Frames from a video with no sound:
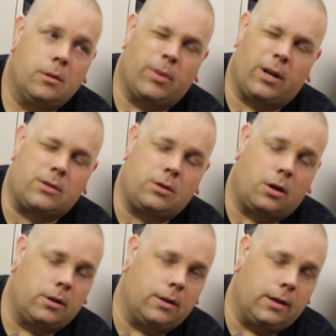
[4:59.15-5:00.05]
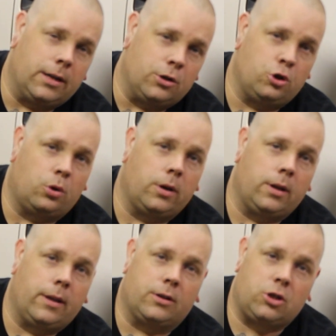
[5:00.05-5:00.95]
but I started
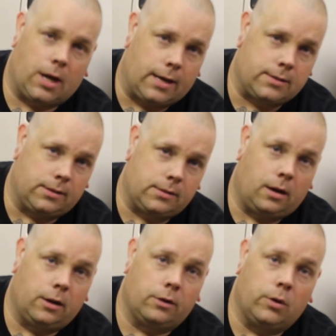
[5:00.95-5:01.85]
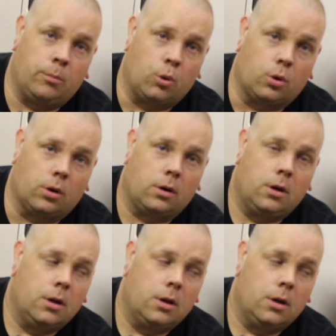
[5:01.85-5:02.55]
enjoying the chassis side of it more.